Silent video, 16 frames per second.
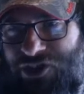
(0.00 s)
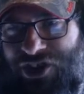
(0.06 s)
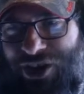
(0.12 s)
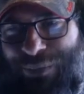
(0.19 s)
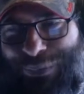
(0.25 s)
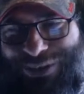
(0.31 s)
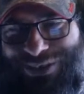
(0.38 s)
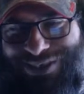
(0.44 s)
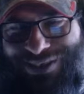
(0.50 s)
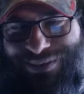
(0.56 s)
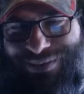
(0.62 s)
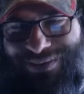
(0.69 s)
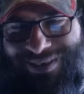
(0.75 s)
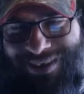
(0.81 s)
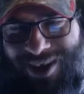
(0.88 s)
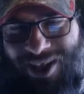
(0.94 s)
Chips,
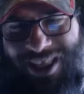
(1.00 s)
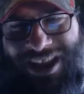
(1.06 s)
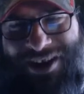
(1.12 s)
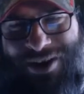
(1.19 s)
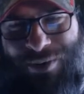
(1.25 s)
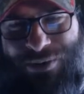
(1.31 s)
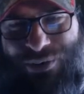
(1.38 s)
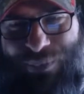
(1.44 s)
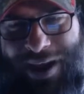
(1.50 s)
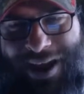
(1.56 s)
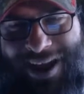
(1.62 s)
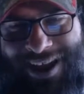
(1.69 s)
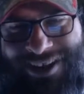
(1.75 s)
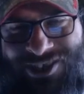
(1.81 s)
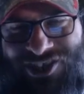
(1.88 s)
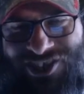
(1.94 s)
all I know is
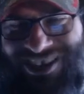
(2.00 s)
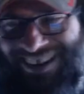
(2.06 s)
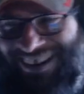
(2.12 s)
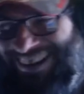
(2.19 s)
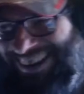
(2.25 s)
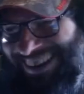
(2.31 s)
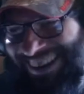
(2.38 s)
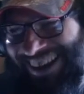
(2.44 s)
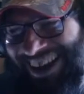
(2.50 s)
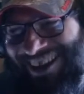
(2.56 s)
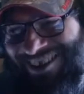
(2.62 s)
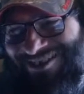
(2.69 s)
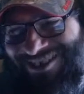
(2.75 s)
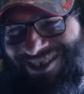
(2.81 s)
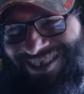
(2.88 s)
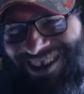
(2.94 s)
Ponch. I
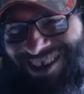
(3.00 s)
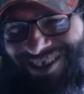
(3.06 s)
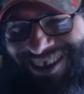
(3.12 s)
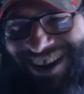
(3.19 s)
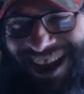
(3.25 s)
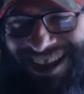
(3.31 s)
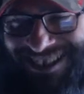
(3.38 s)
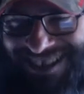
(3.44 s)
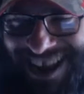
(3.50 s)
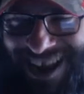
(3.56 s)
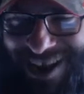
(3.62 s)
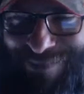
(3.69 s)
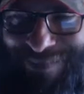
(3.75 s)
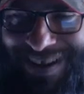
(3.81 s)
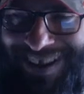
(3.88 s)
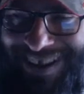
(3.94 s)
don't know the other guy's
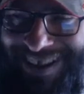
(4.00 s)
name.